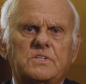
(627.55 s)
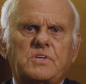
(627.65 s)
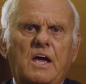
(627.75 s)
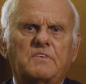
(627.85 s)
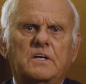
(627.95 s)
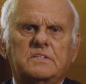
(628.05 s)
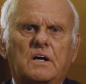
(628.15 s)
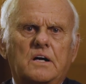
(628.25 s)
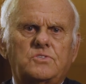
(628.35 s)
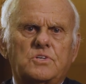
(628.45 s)
us have
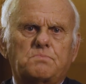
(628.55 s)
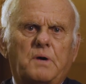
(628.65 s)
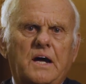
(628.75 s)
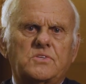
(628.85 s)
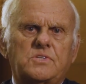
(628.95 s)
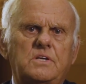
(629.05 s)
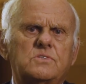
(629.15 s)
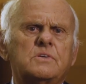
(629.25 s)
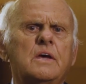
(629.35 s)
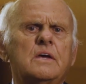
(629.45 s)
unconscious
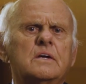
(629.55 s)
biases